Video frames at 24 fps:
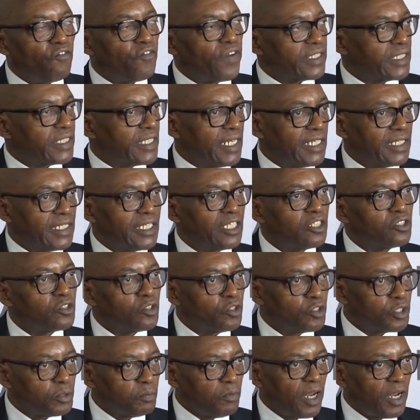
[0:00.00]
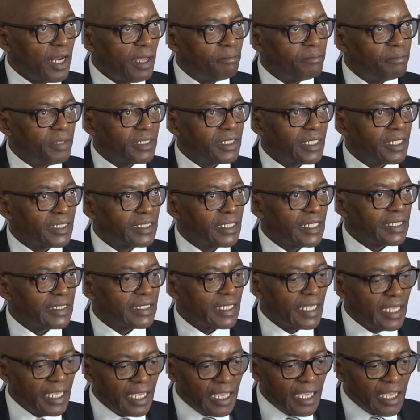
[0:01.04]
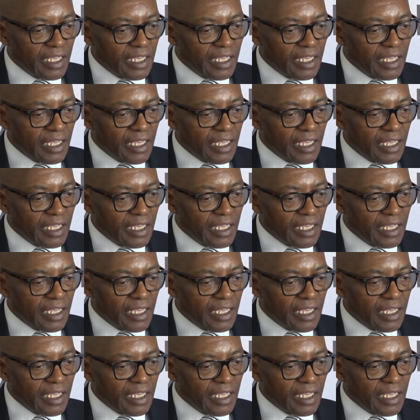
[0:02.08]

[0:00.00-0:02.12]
facilities to smaller businesses.